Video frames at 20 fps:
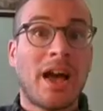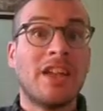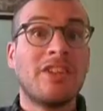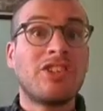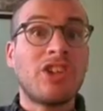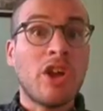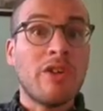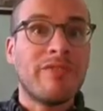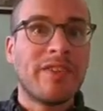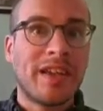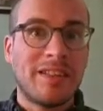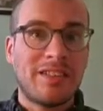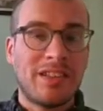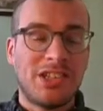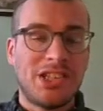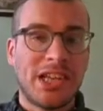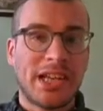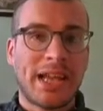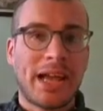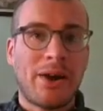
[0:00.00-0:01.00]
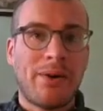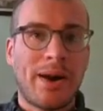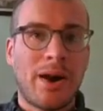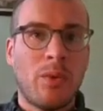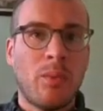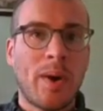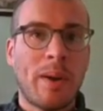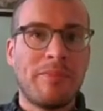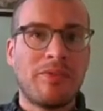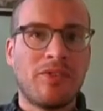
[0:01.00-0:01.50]
And don't forget to check out
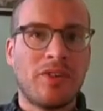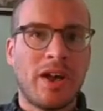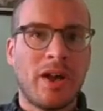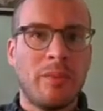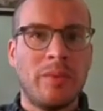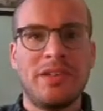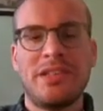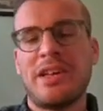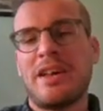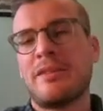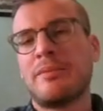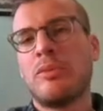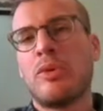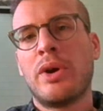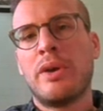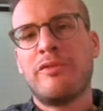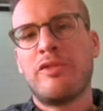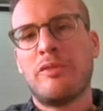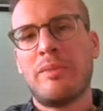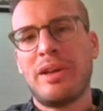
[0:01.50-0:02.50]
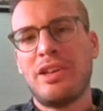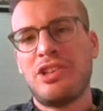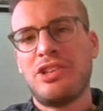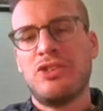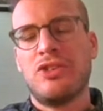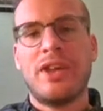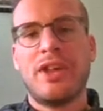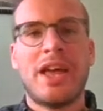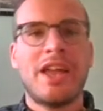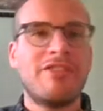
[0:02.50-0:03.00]
our website, which has more
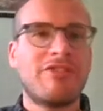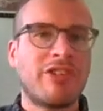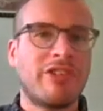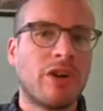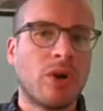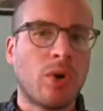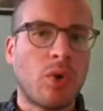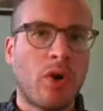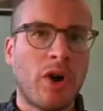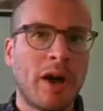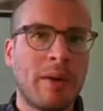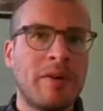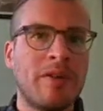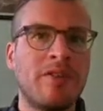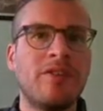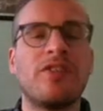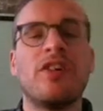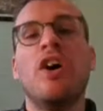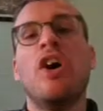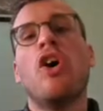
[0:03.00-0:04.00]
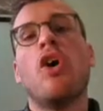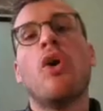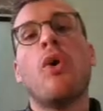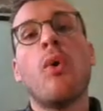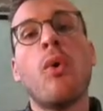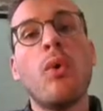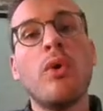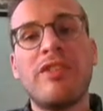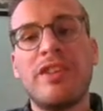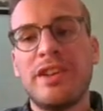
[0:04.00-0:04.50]
information on entry requirements,
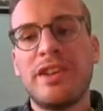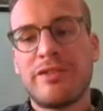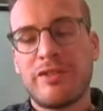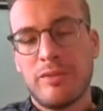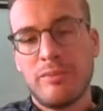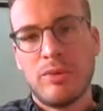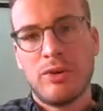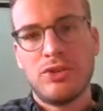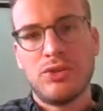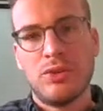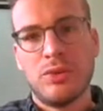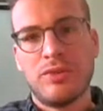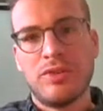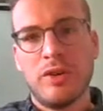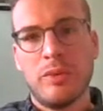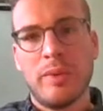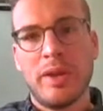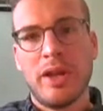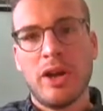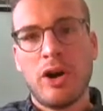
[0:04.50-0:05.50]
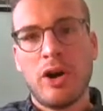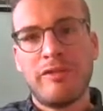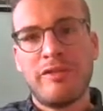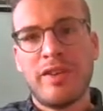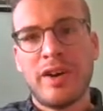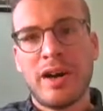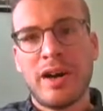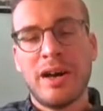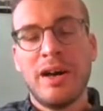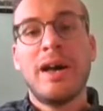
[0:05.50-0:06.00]
all of the different modules that we
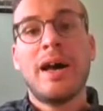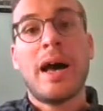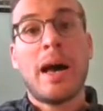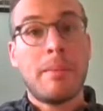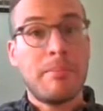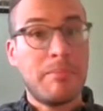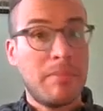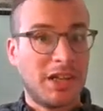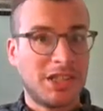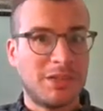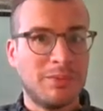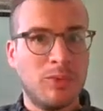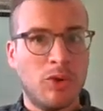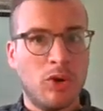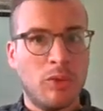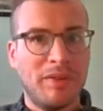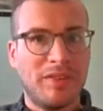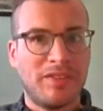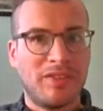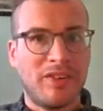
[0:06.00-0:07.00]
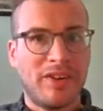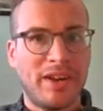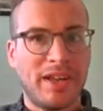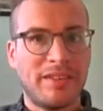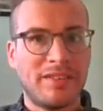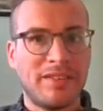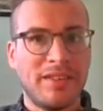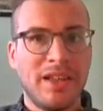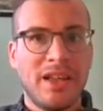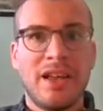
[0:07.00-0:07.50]
offer, and much more
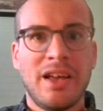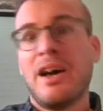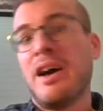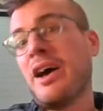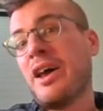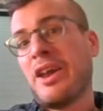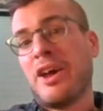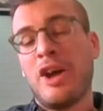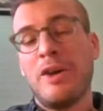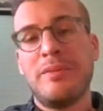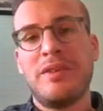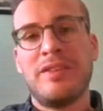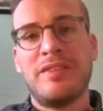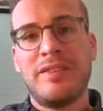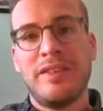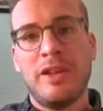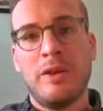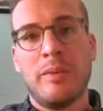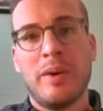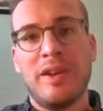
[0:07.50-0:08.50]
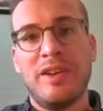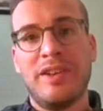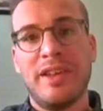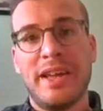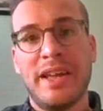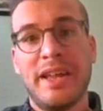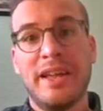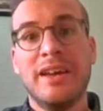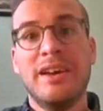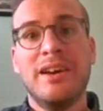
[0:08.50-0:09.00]
besides. And I hope to see you one
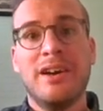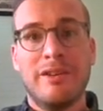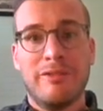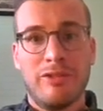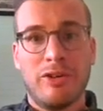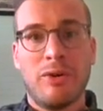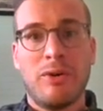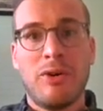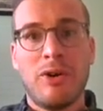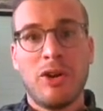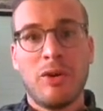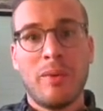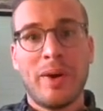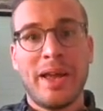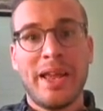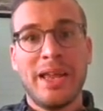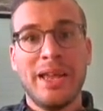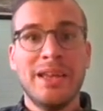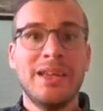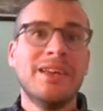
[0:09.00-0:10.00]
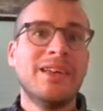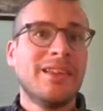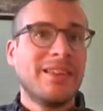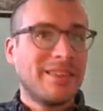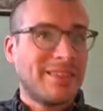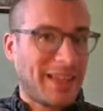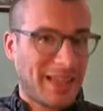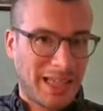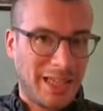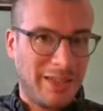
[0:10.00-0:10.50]
day at Royal Holloway.
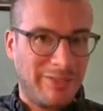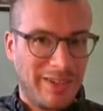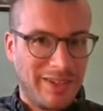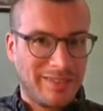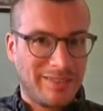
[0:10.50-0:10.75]
Thank you for